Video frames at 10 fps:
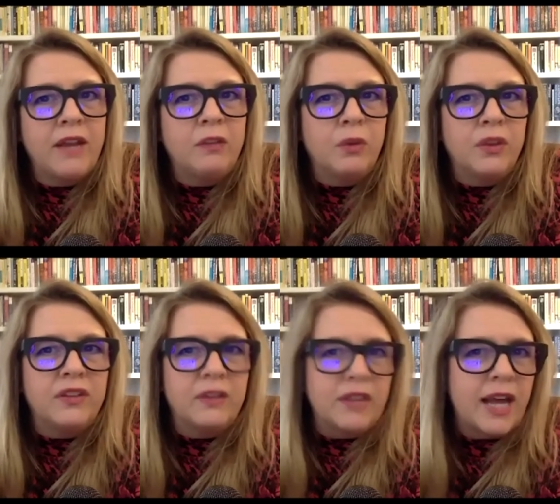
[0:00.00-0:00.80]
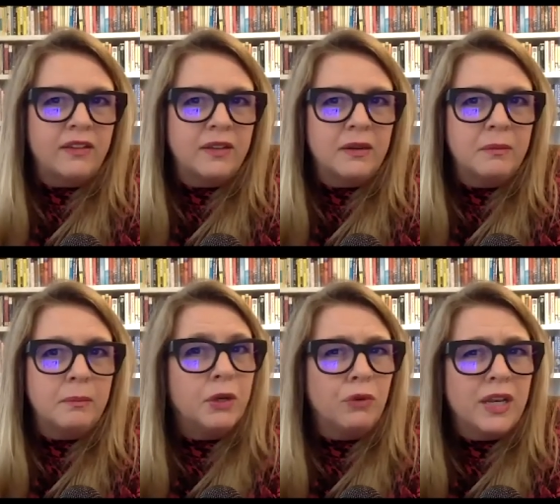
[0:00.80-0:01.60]
it's more the stuff that hasn't
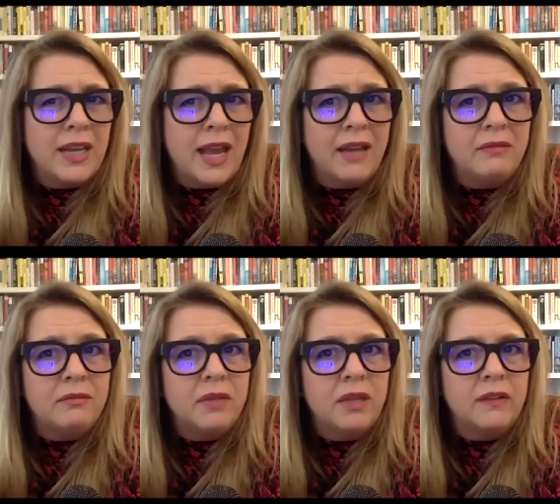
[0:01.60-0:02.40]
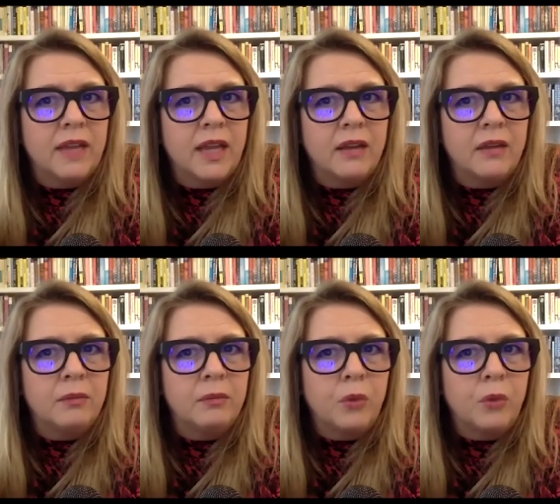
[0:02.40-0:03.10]
been written yet. It's like mm-hmm.